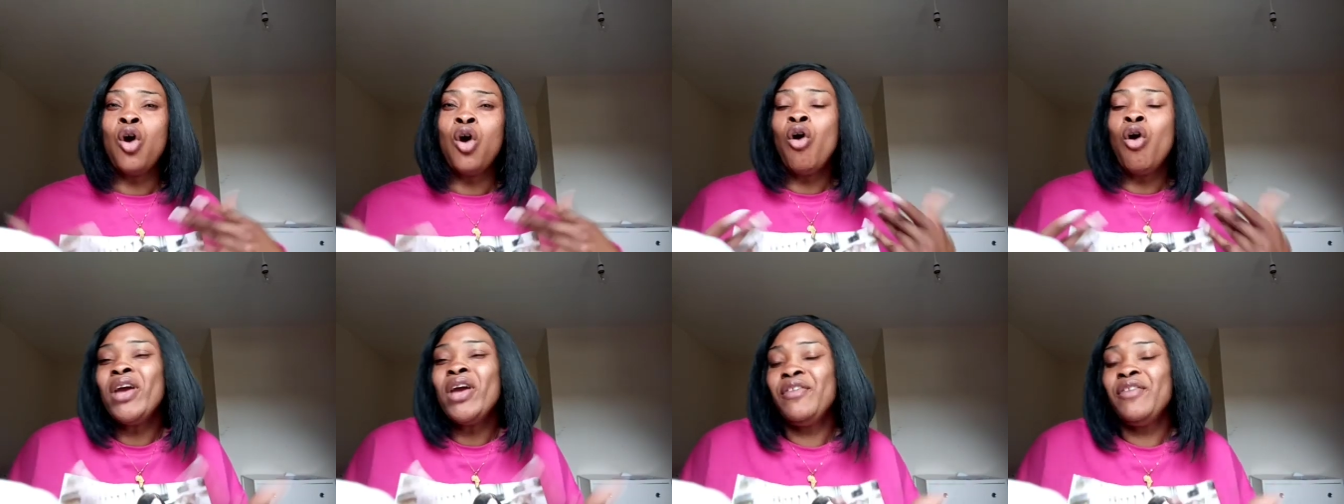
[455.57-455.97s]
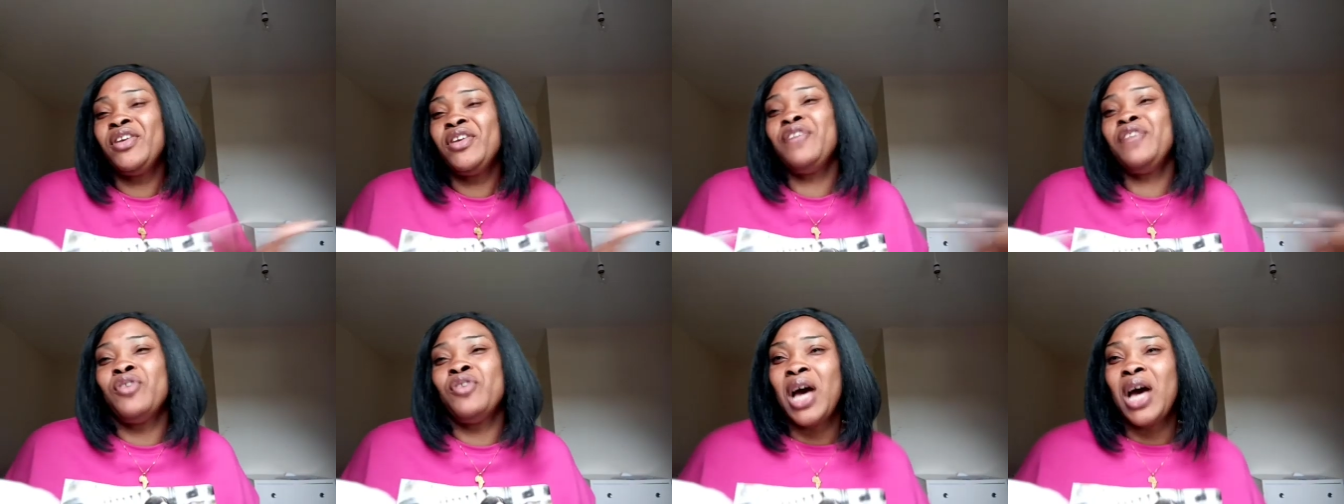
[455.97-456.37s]
or
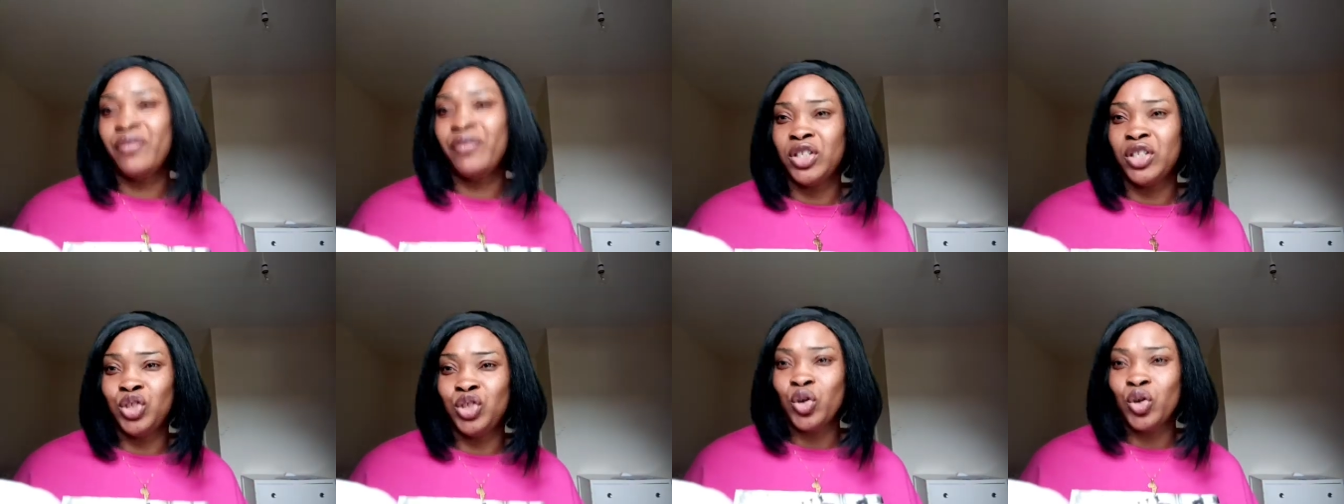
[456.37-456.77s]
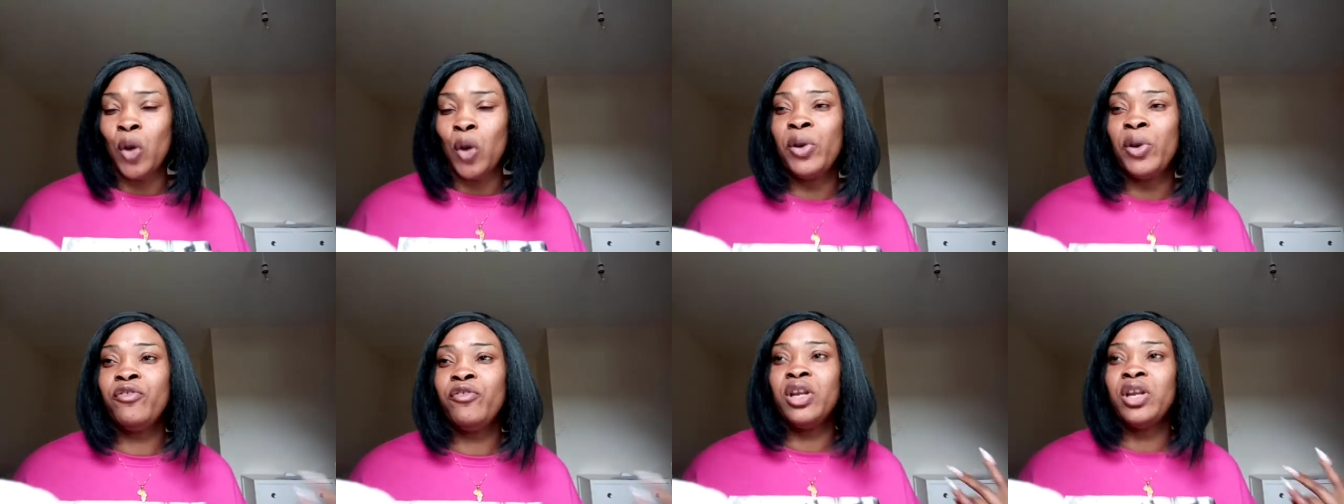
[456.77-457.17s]
even if you have a
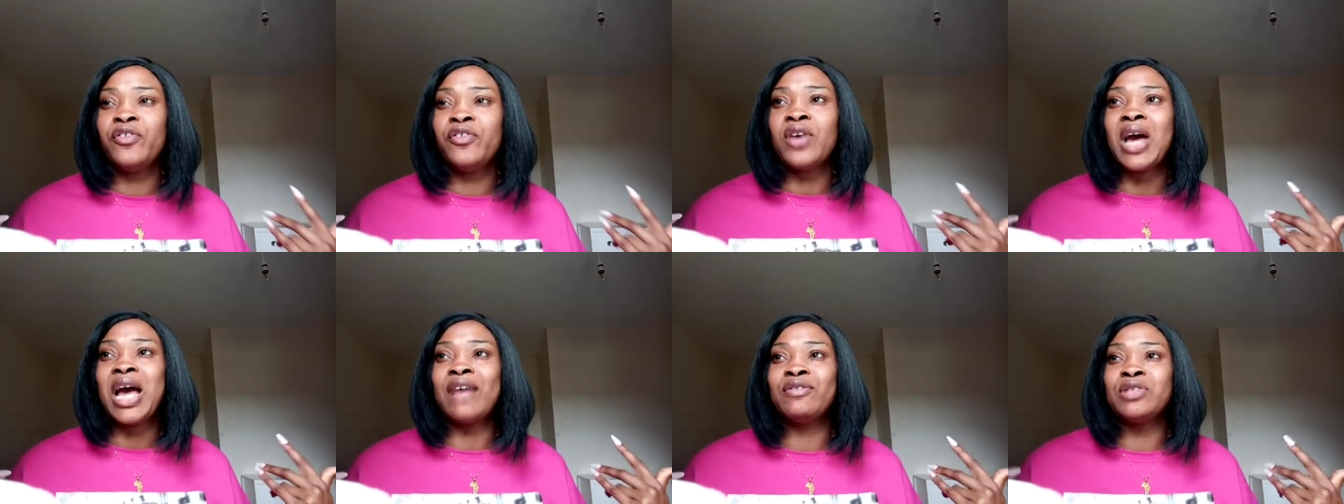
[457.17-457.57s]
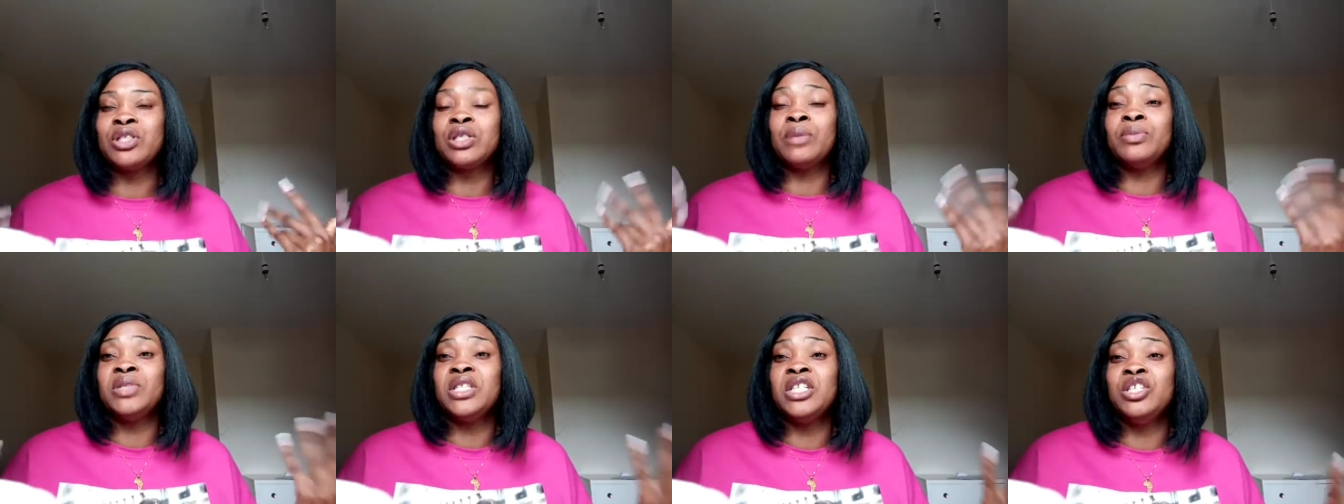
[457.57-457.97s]
job, even if you have
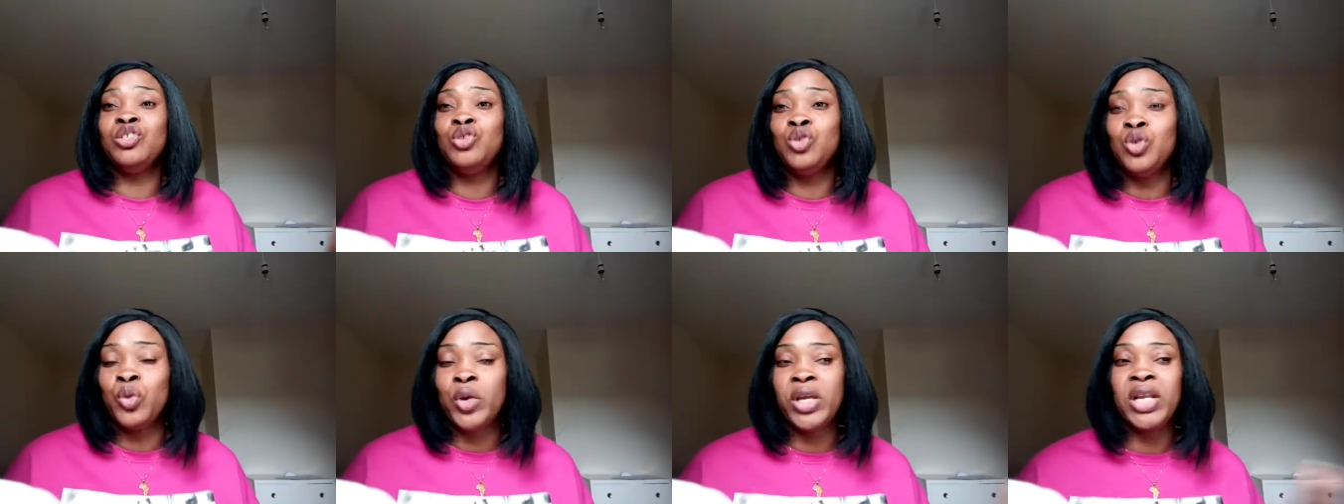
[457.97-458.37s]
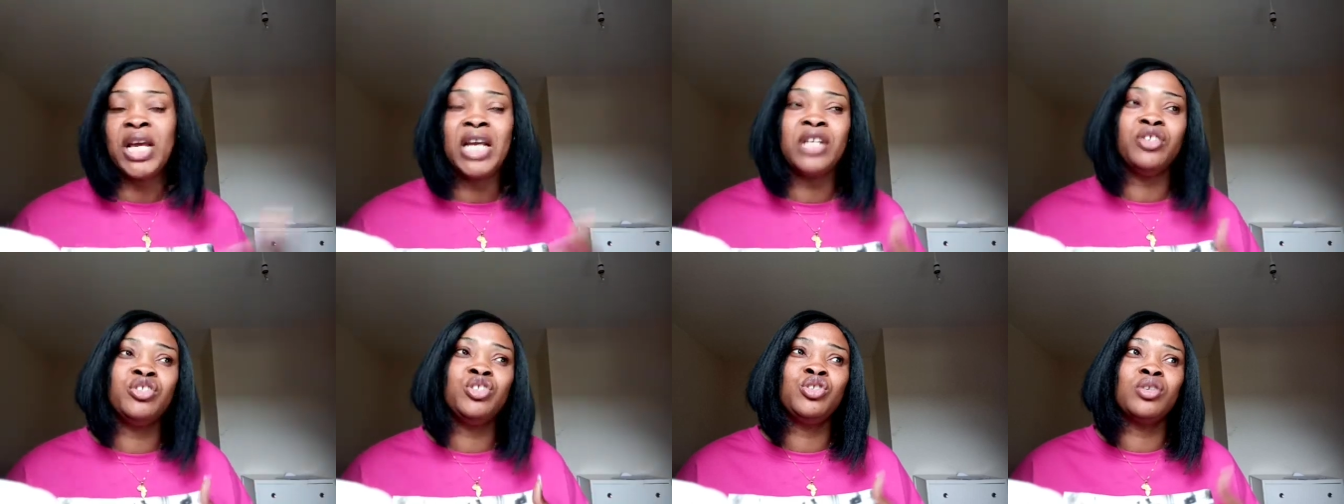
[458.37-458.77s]
something doing
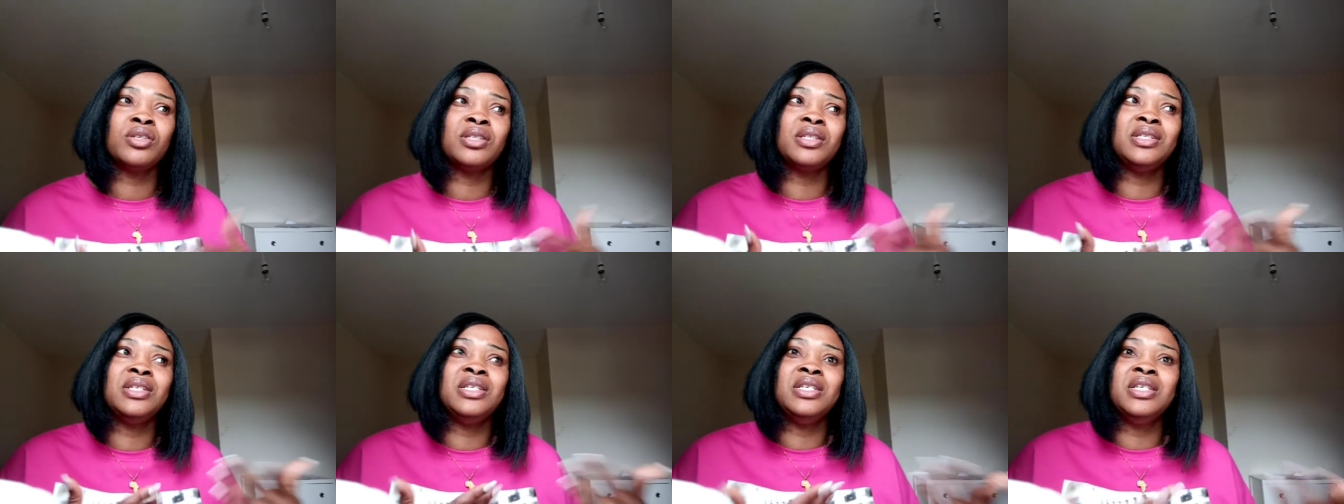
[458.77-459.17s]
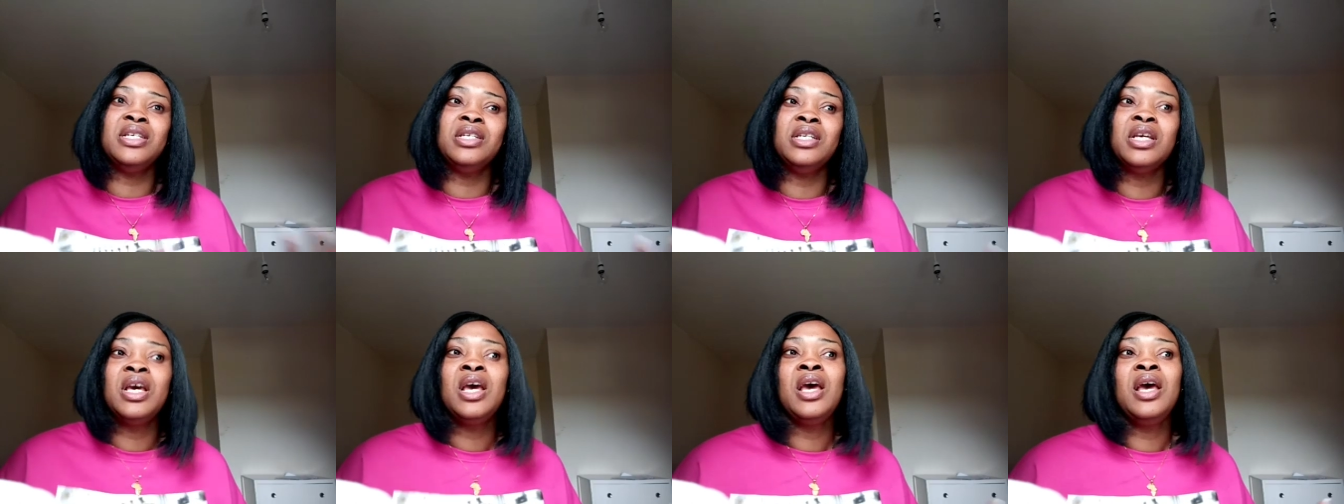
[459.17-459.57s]
and you just
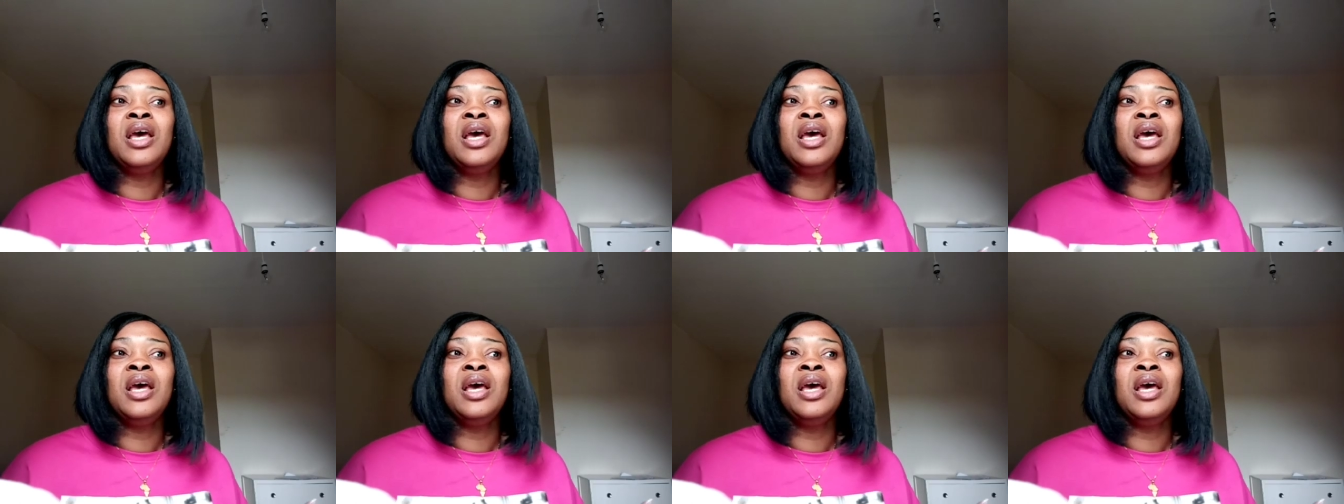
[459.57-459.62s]
need